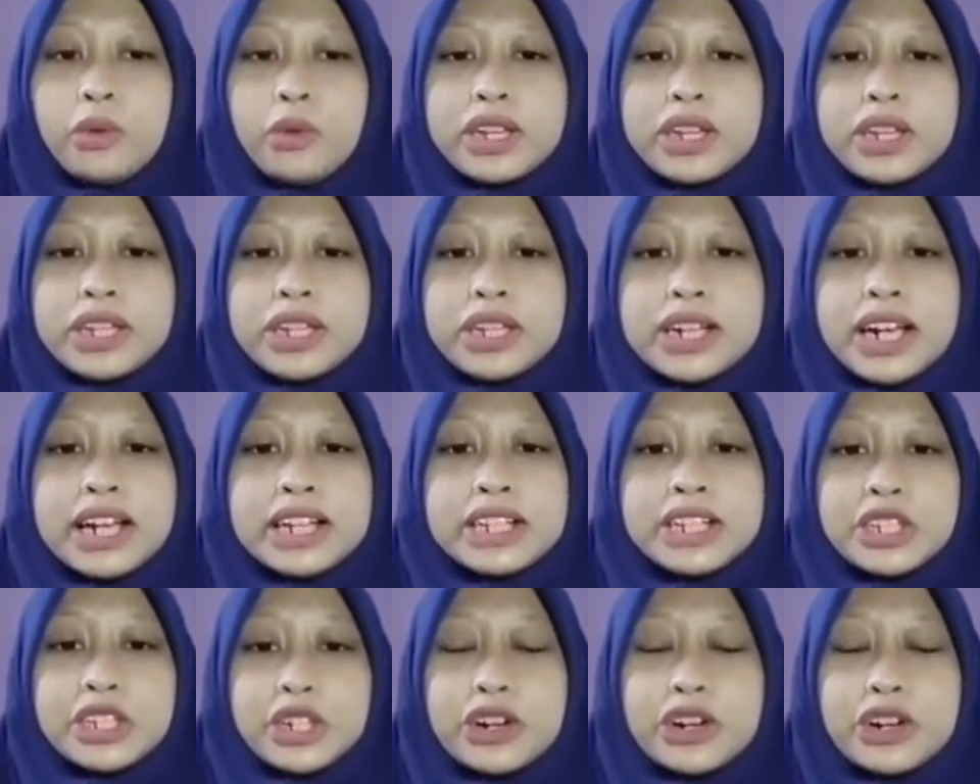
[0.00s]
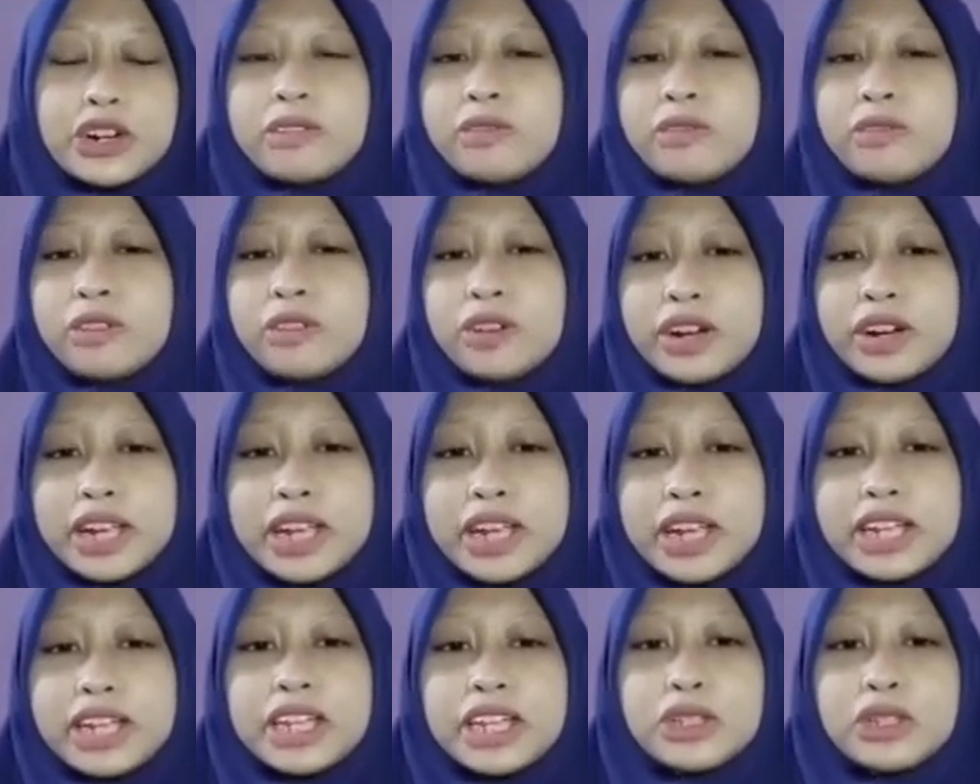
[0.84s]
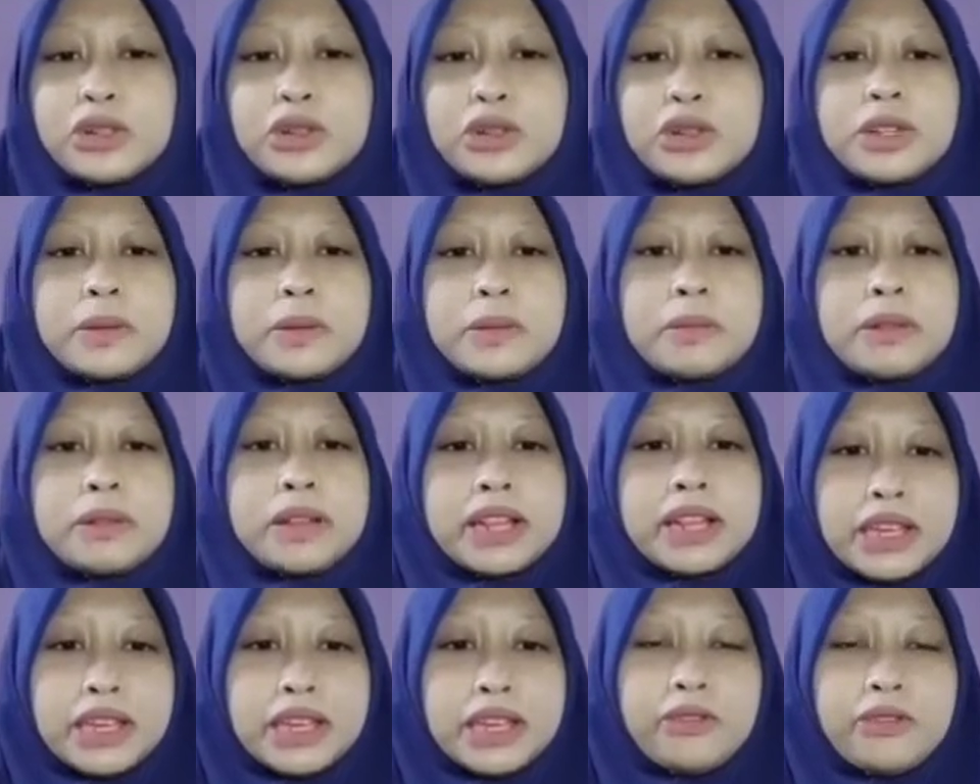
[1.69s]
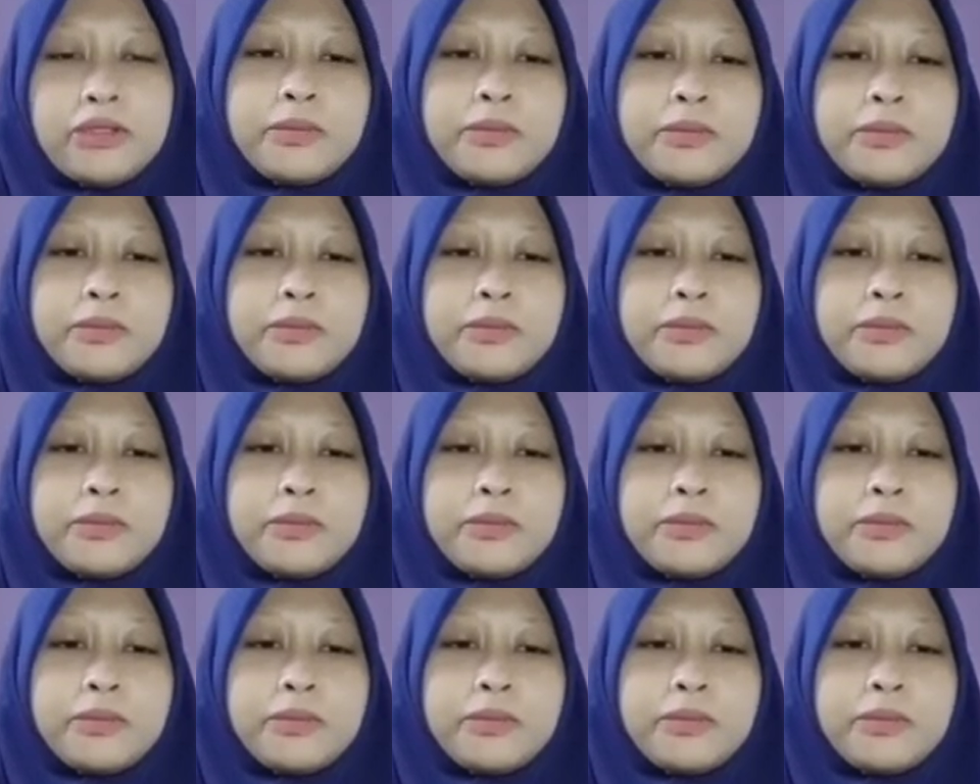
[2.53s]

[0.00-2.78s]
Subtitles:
with culture referring to the belief,